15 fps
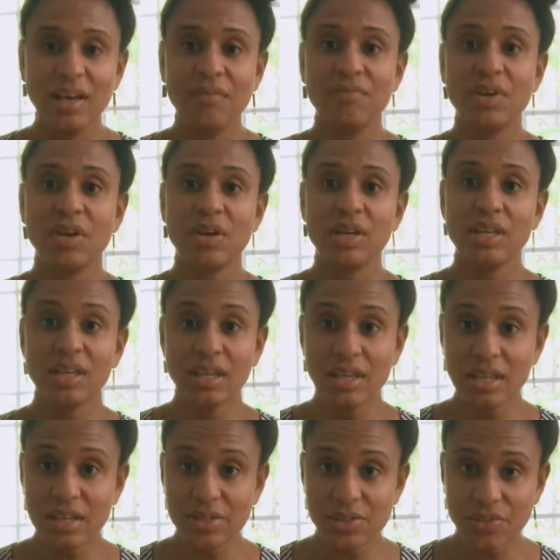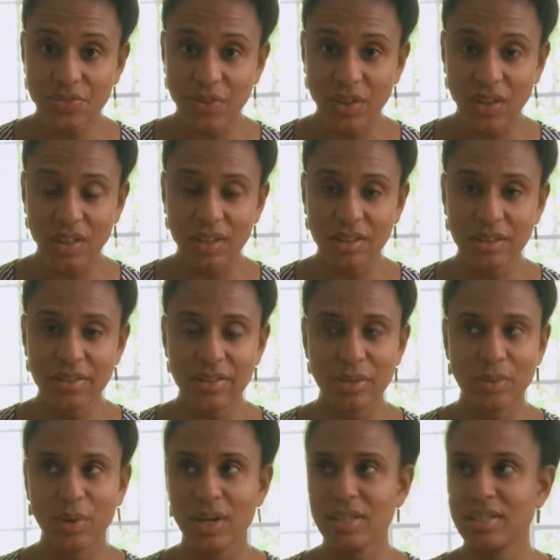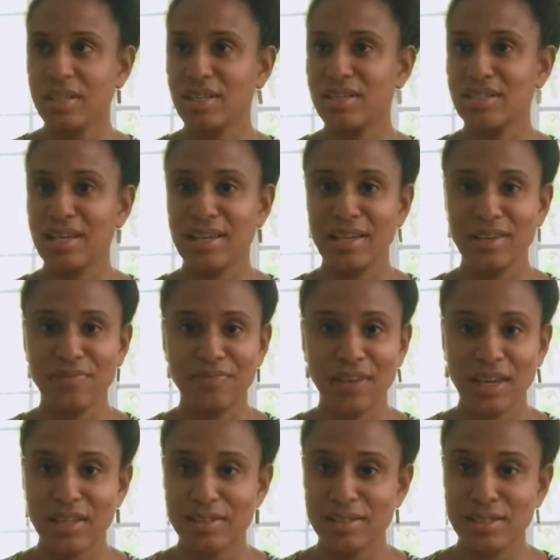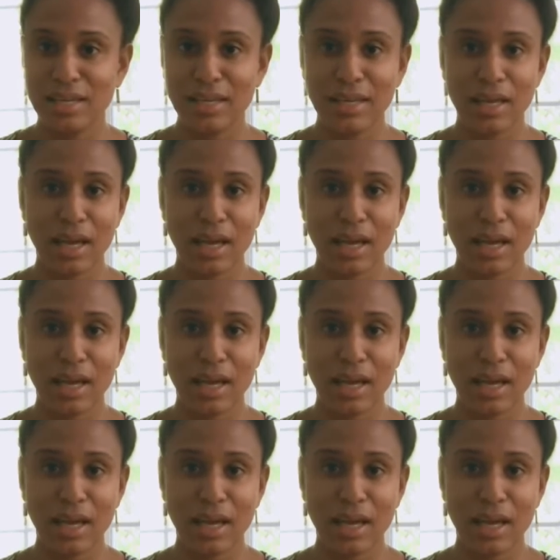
very easeful. There wasn't any fancy,